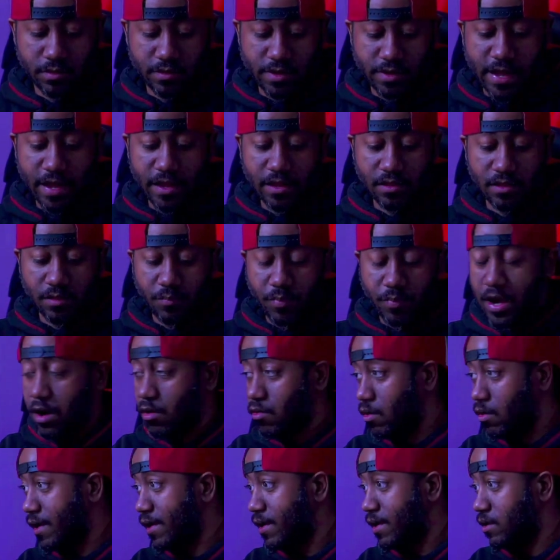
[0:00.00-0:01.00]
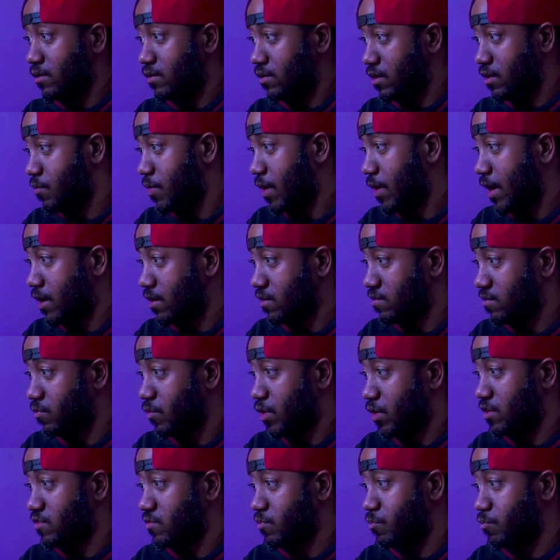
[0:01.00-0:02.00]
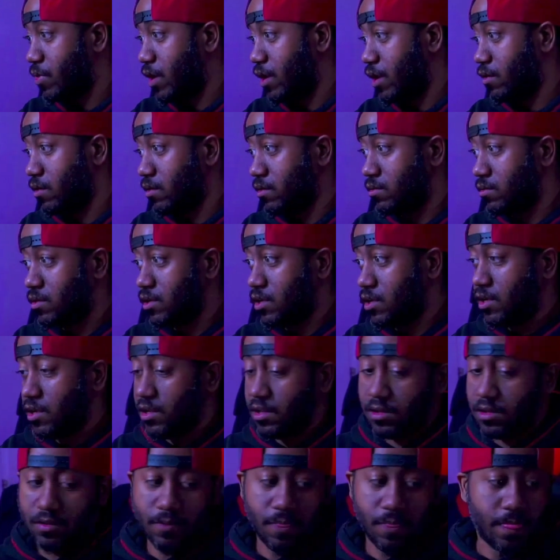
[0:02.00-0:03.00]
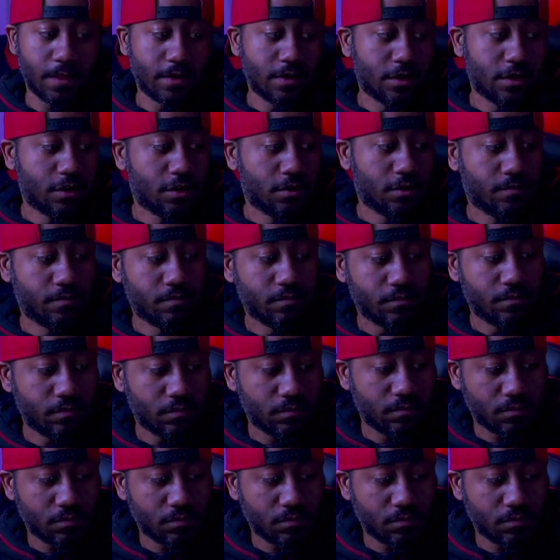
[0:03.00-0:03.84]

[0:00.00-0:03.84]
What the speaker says: that the PowerA D-pad is better. And